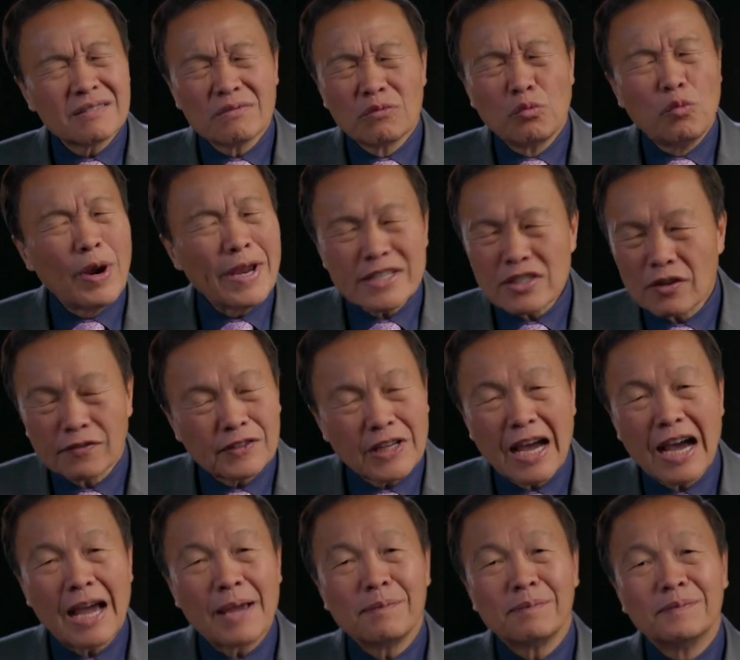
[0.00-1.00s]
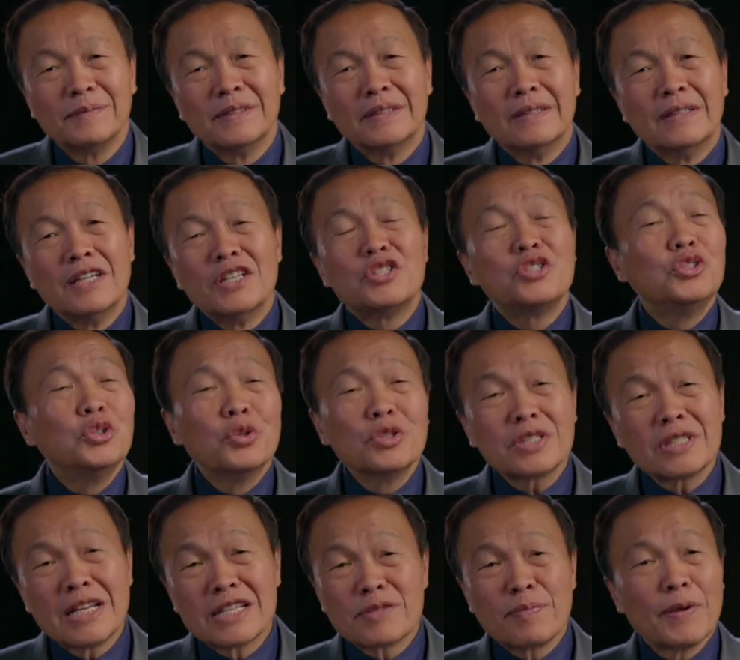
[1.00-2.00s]
a waste of time. It's
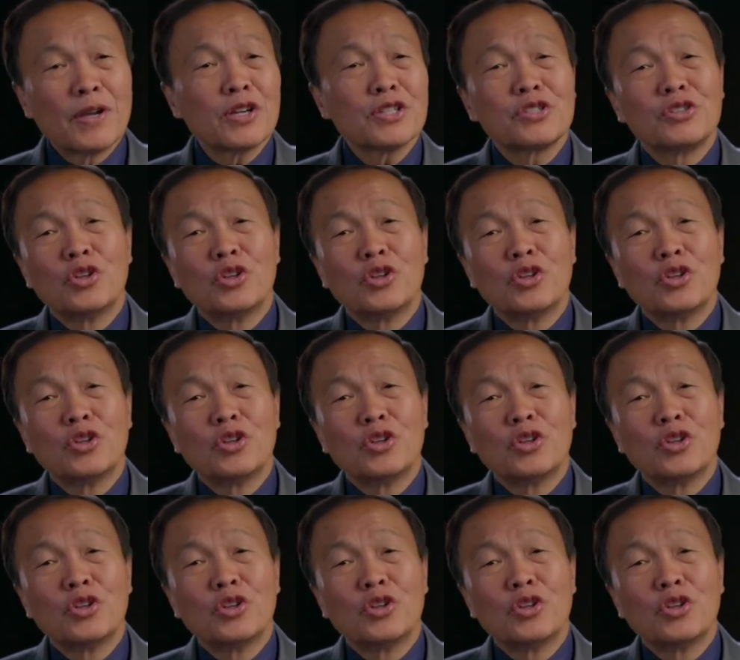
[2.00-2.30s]
useless because